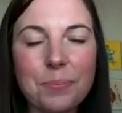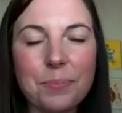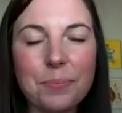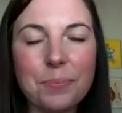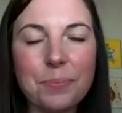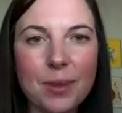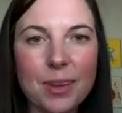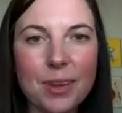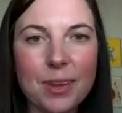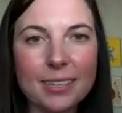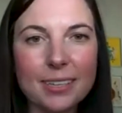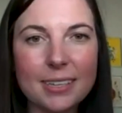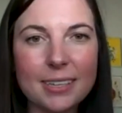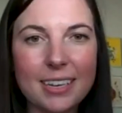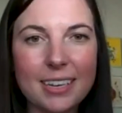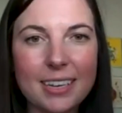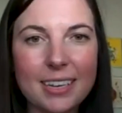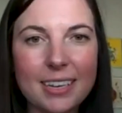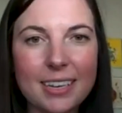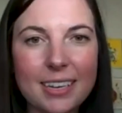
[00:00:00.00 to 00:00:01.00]
biggest
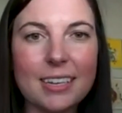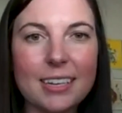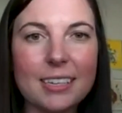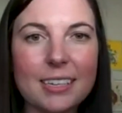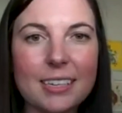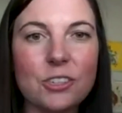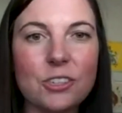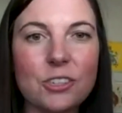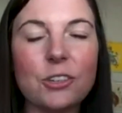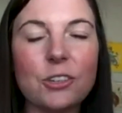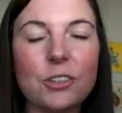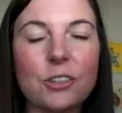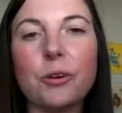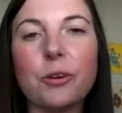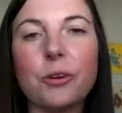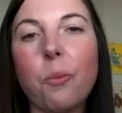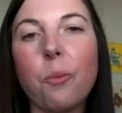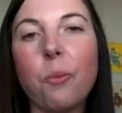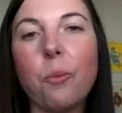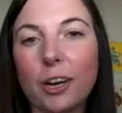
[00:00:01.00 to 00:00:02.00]
thing is to
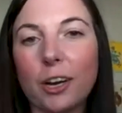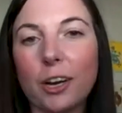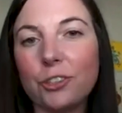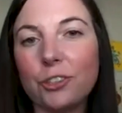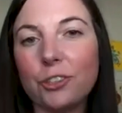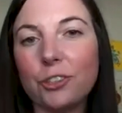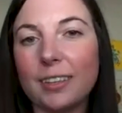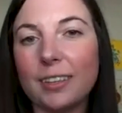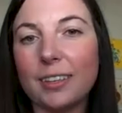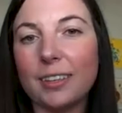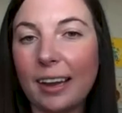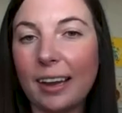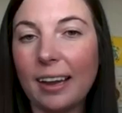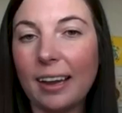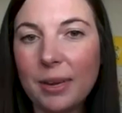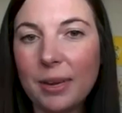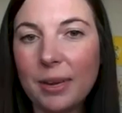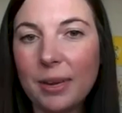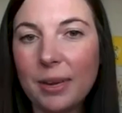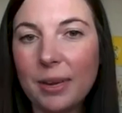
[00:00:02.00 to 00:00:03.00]
watch the
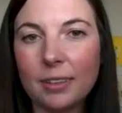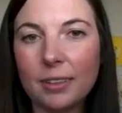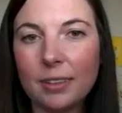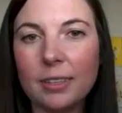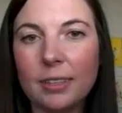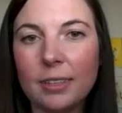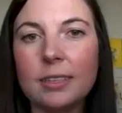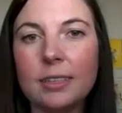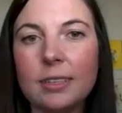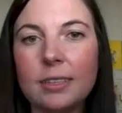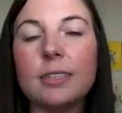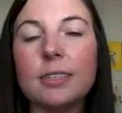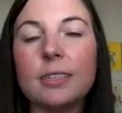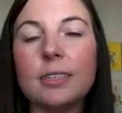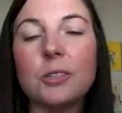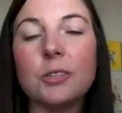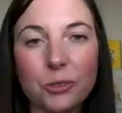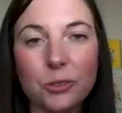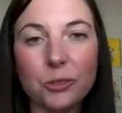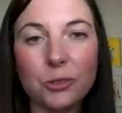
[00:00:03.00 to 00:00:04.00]
timing,
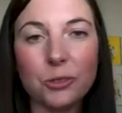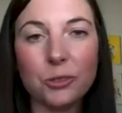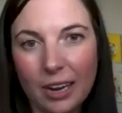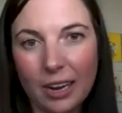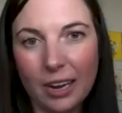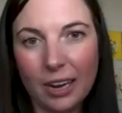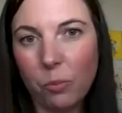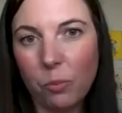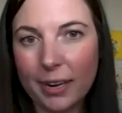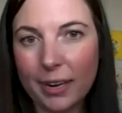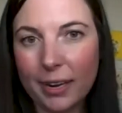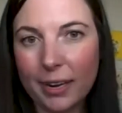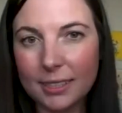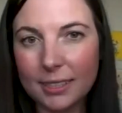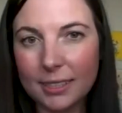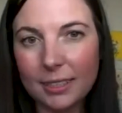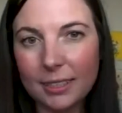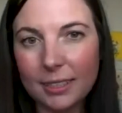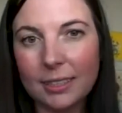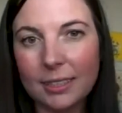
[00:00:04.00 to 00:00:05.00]
use your time
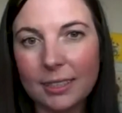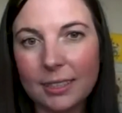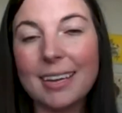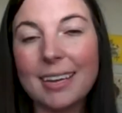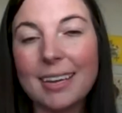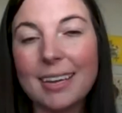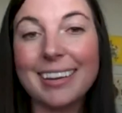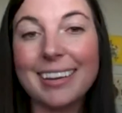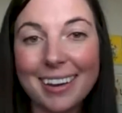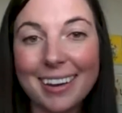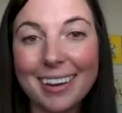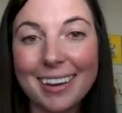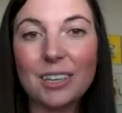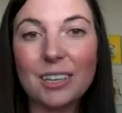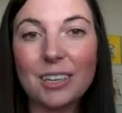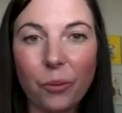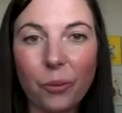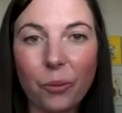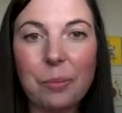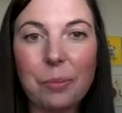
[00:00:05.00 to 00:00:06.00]
wisely, get
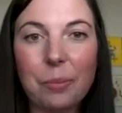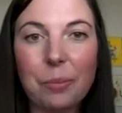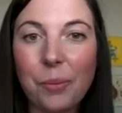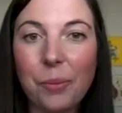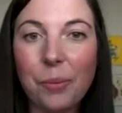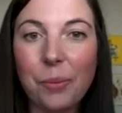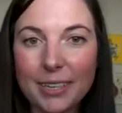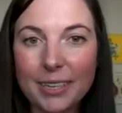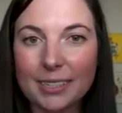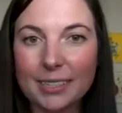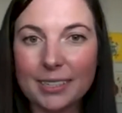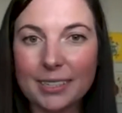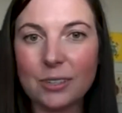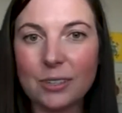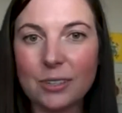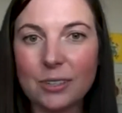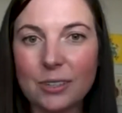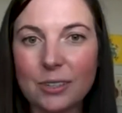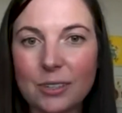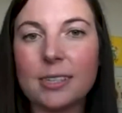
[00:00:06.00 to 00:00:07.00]
your points. So,
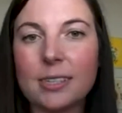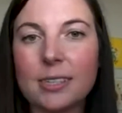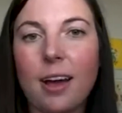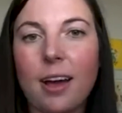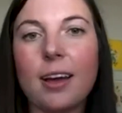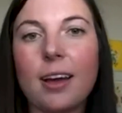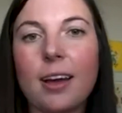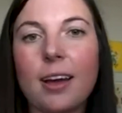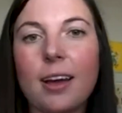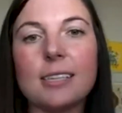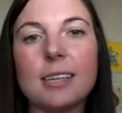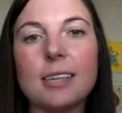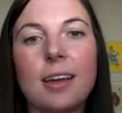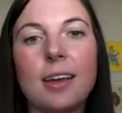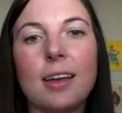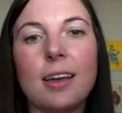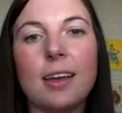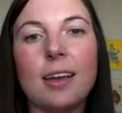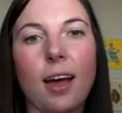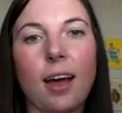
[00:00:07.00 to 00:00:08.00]
it's not
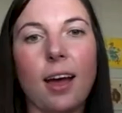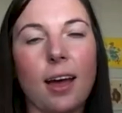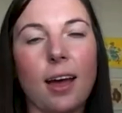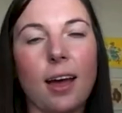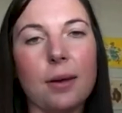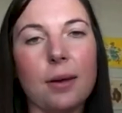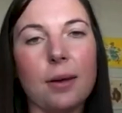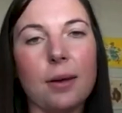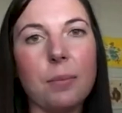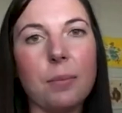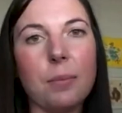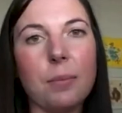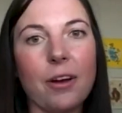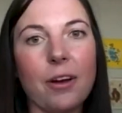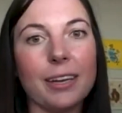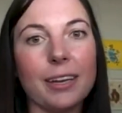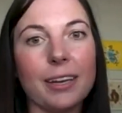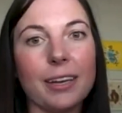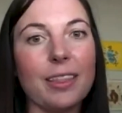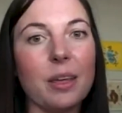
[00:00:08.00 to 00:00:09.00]
um, about
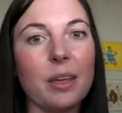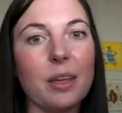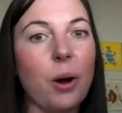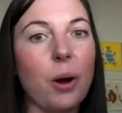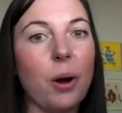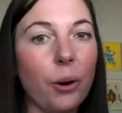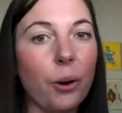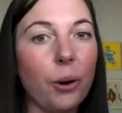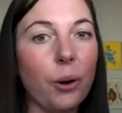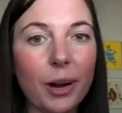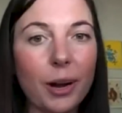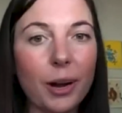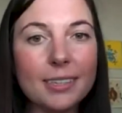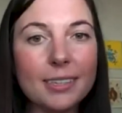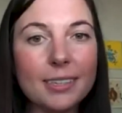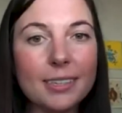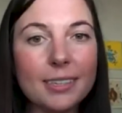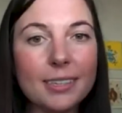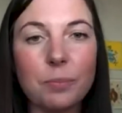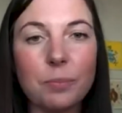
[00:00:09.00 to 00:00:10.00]
getting them all right,
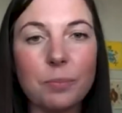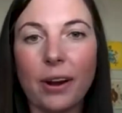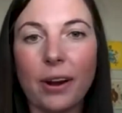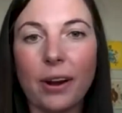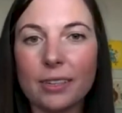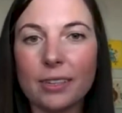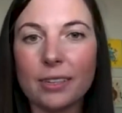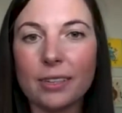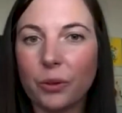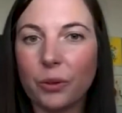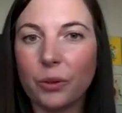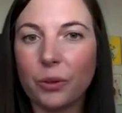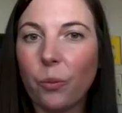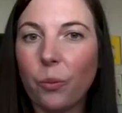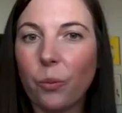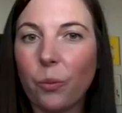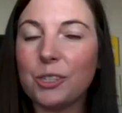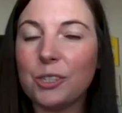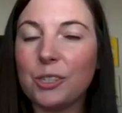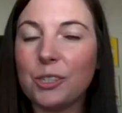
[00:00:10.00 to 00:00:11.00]
it's about answering the
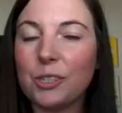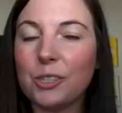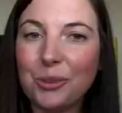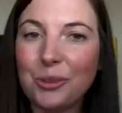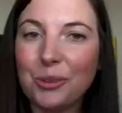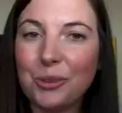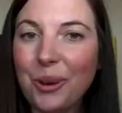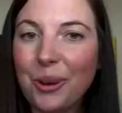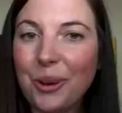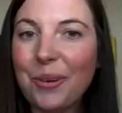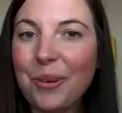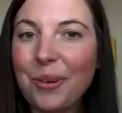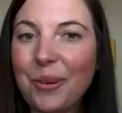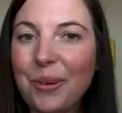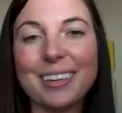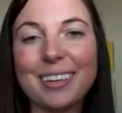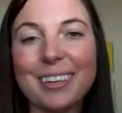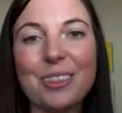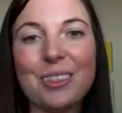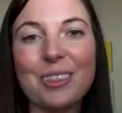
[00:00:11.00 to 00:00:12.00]
ones you do know and
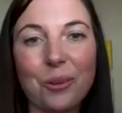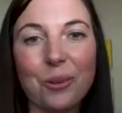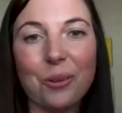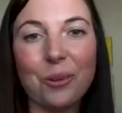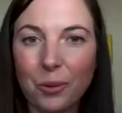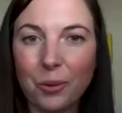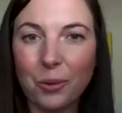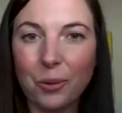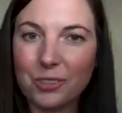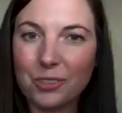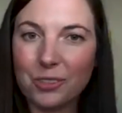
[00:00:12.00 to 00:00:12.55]
getting those ones